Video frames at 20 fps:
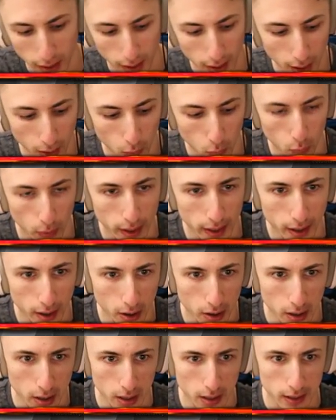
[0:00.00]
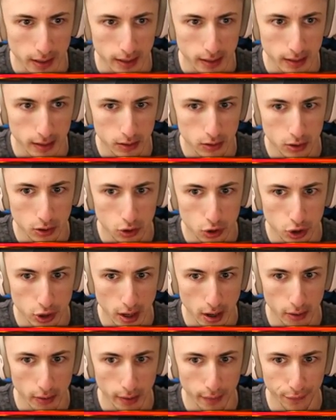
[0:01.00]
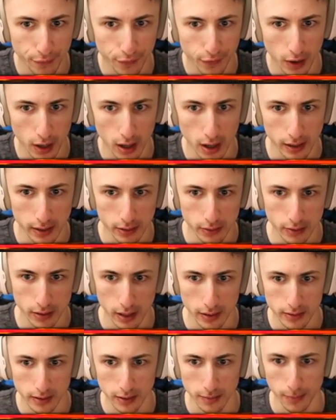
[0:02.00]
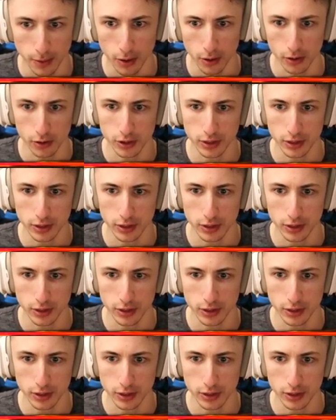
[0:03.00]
Uh, where is Sheriff? Uh, I hear... I see the murder.